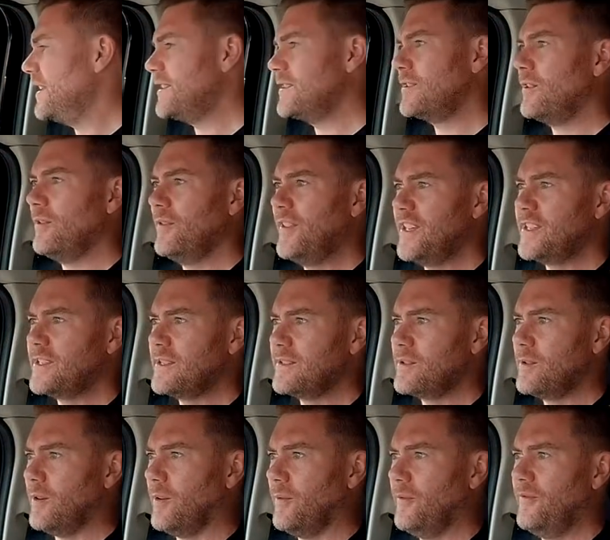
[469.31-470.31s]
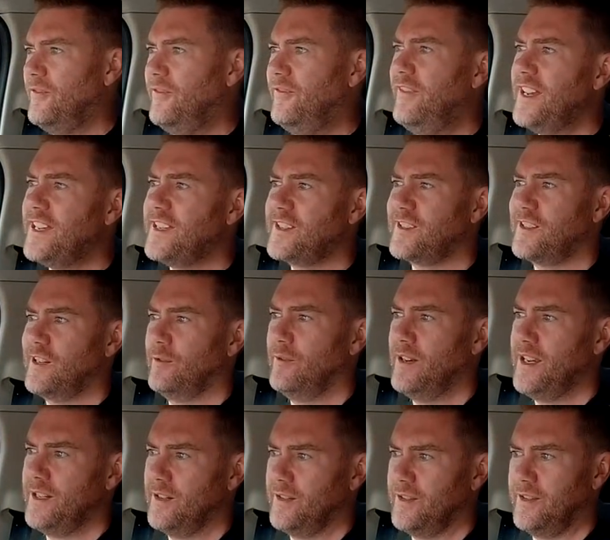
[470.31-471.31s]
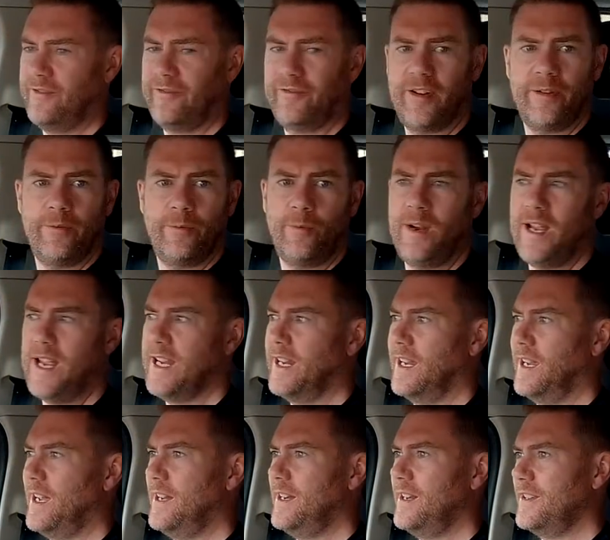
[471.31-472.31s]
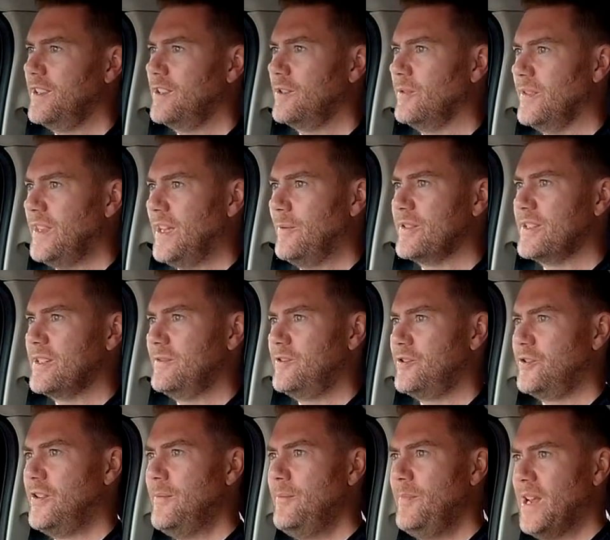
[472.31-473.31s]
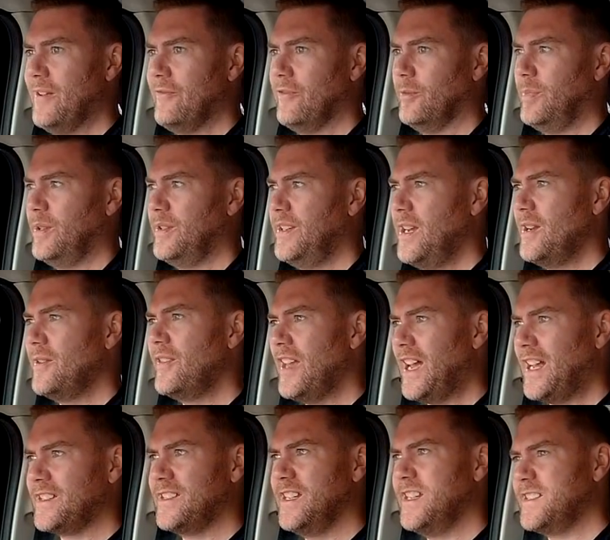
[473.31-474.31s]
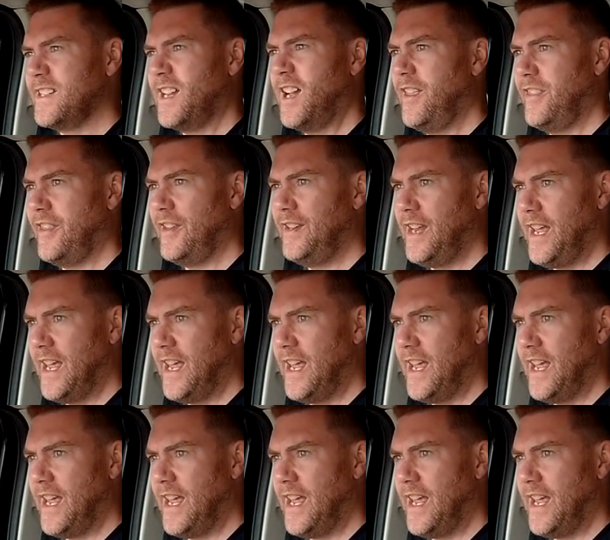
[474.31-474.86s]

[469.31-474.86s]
this has got Vista written on the front wing, and I thought that was a trim level, but no, that's its other